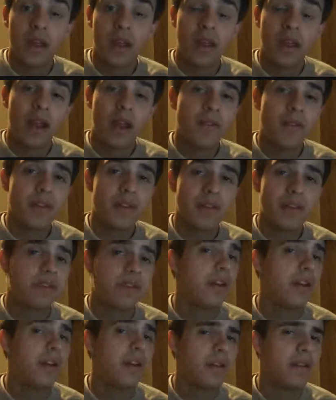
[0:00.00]
And I haven't
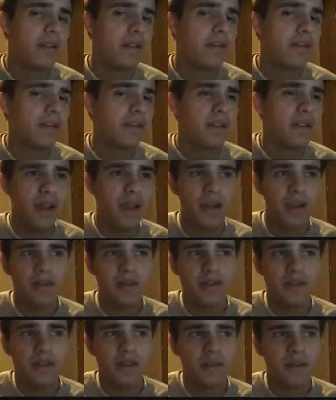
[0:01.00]
decided
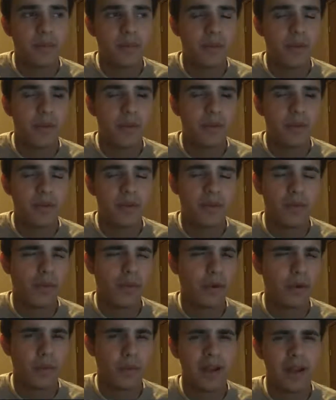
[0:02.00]
yet if I'm going to
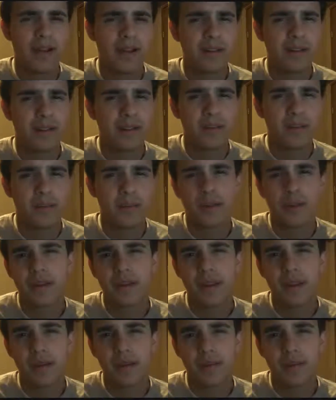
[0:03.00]
do like a rating system
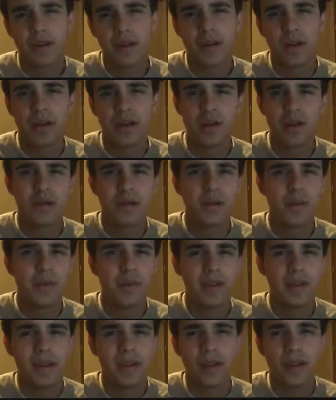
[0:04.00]
on the games, like you know what
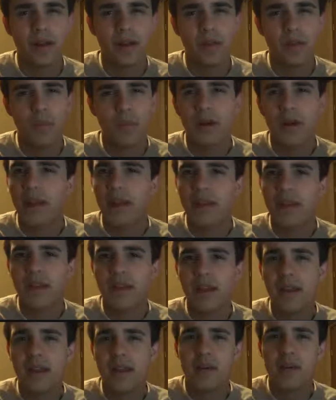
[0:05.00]
I mean, like out of 1 out
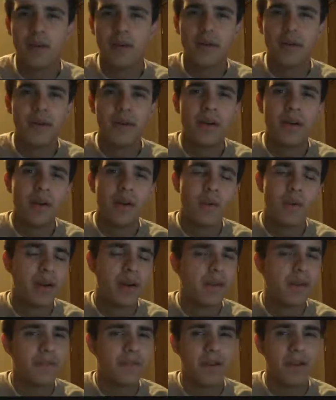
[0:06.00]
of 10 or
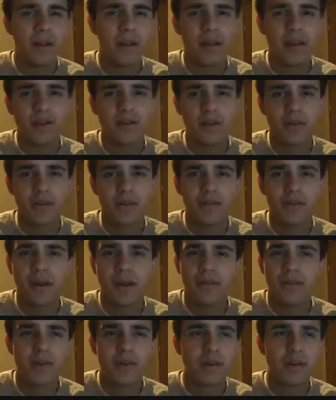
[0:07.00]
1 out of 5 or
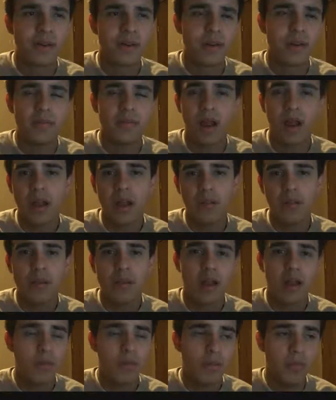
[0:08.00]
5 stars out of blah
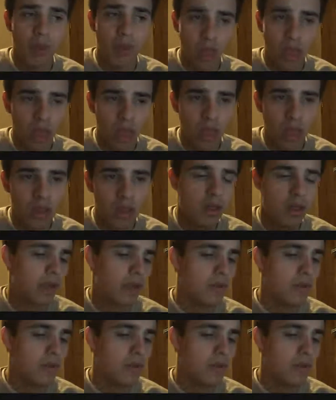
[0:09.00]
blah blah blah. Blah.